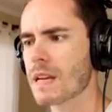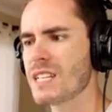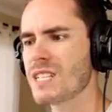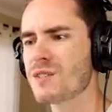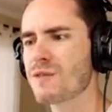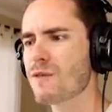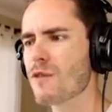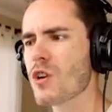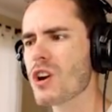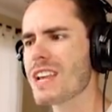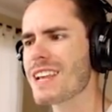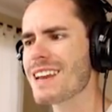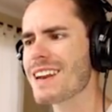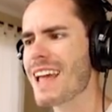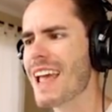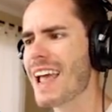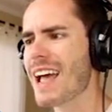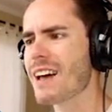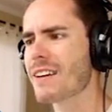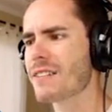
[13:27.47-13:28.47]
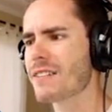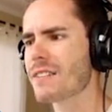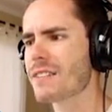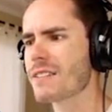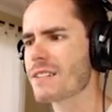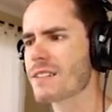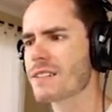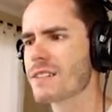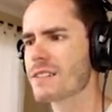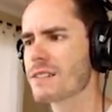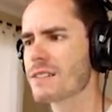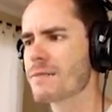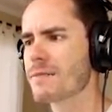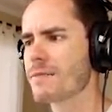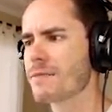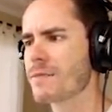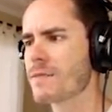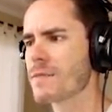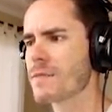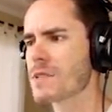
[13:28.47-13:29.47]
He's freaking out.
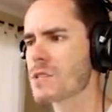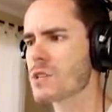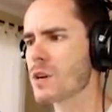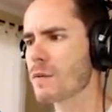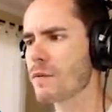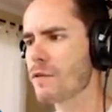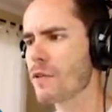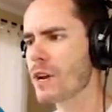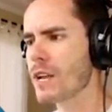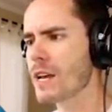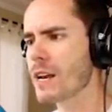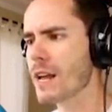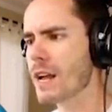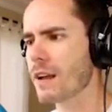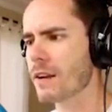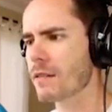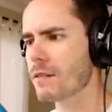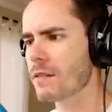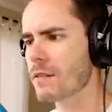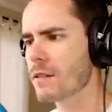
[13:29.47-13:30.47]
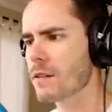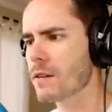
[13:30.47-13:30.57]
Stop freaking out.